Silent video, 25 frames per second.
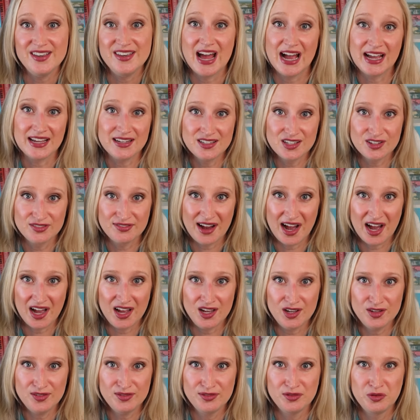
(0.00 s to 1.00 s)
9 to
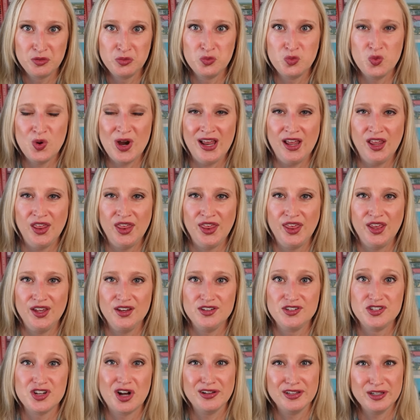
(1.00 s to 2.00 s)
5 with
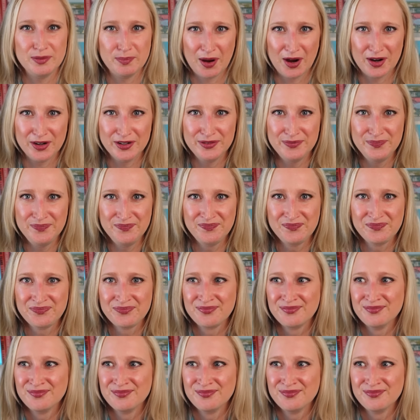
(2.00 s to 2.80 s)
Dolly Parton.